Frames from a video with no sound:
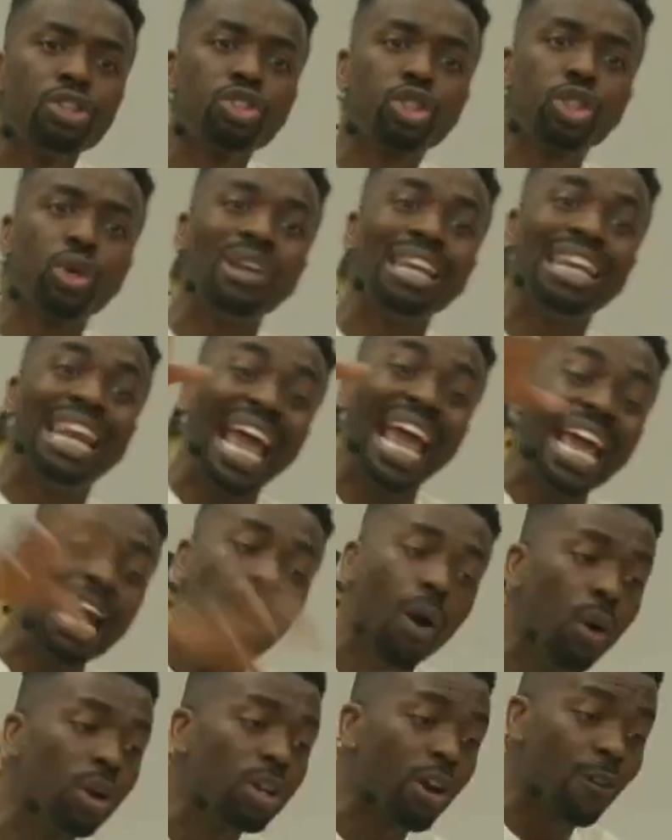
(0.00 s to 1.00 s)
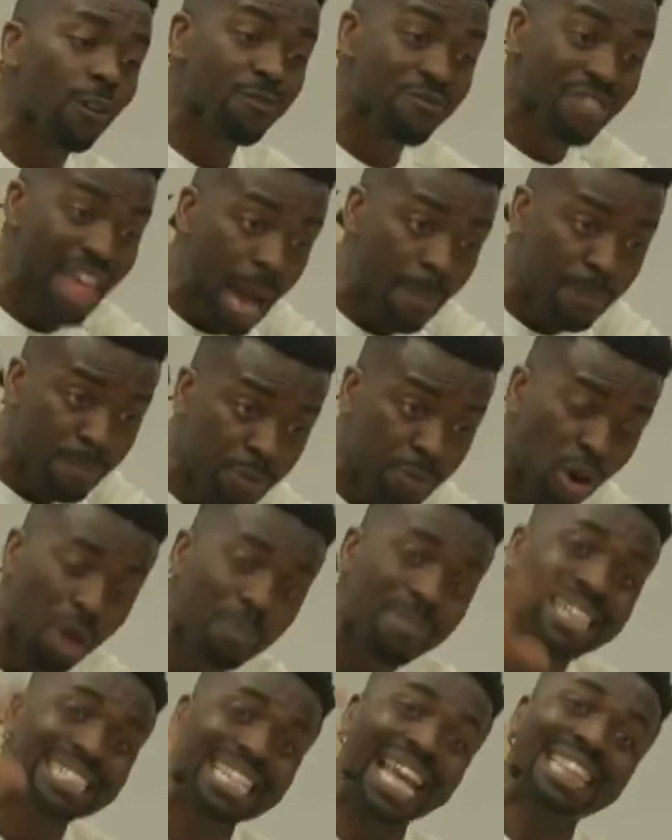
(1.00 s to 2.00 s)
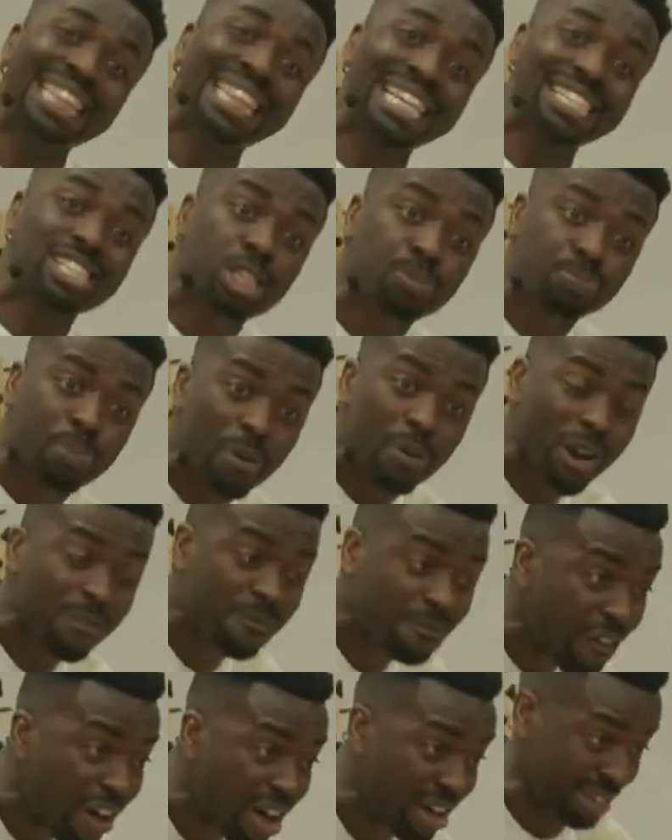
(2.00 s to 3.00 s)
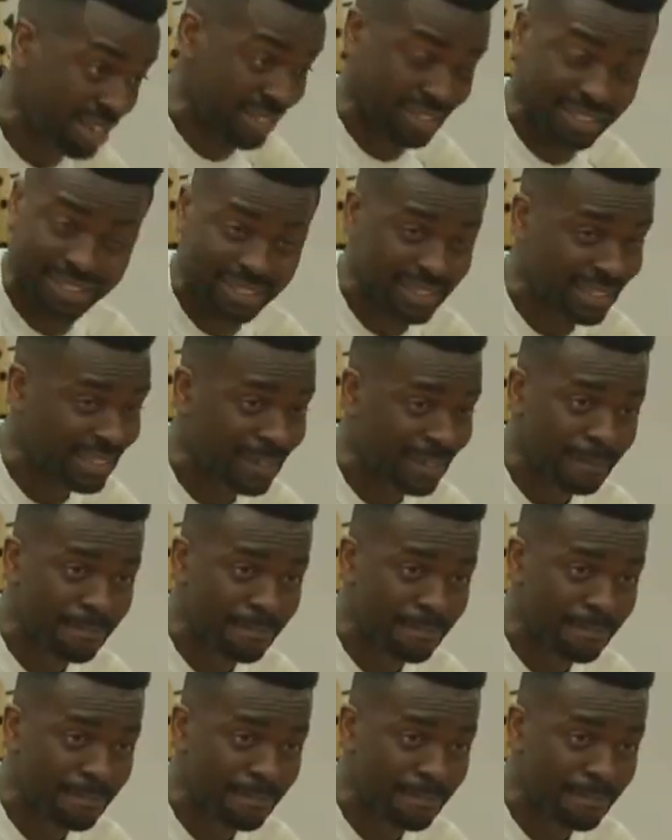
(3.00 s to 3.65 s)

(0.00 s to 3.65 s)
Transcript: to lay hold of that promise in the spirit first.